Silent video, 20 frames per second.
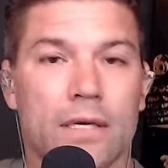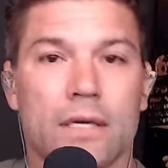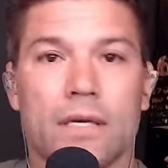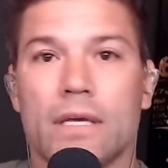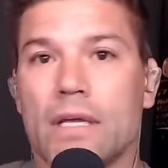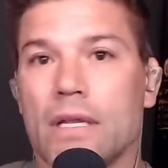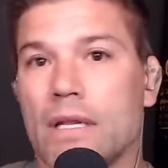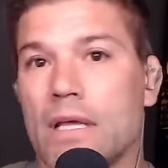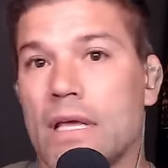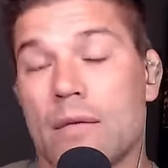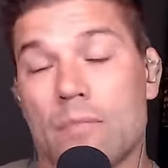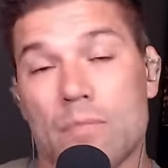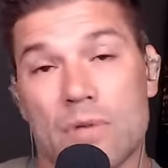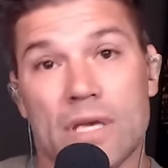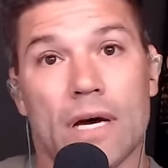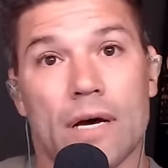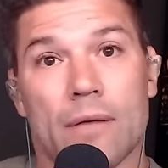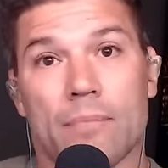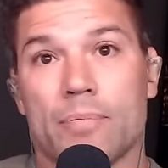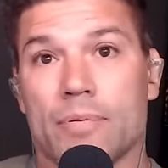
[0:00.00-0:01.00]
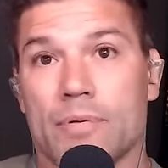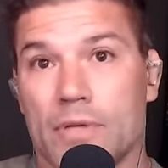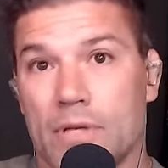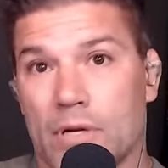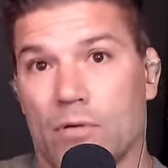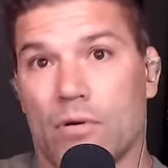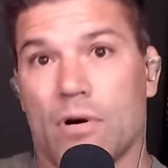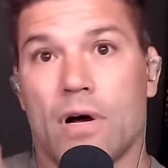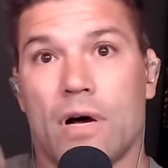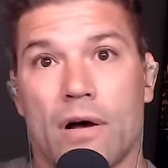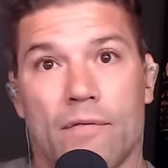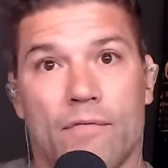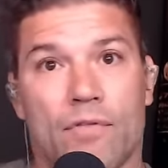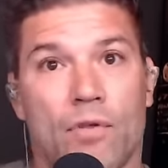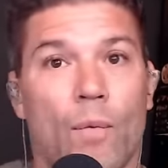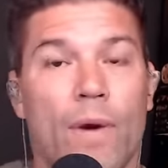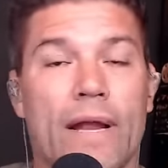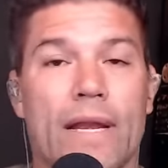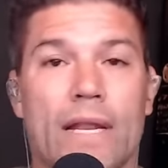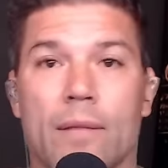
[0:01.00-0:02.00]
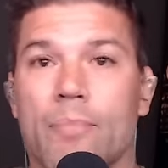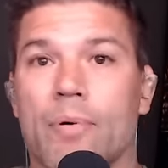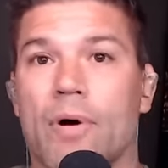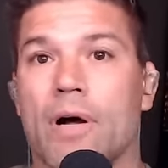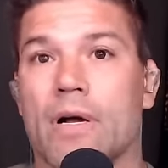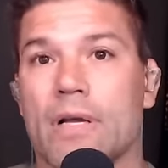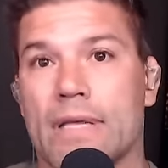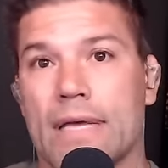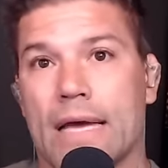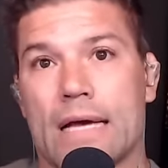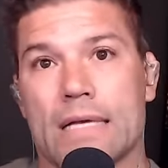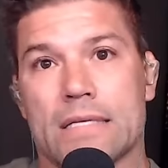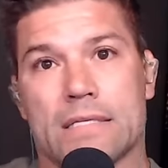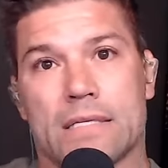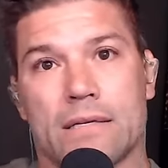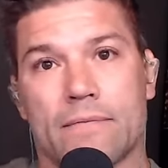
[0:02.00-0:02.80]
hit, hit me up, you know, of uh, the Weighing In podcast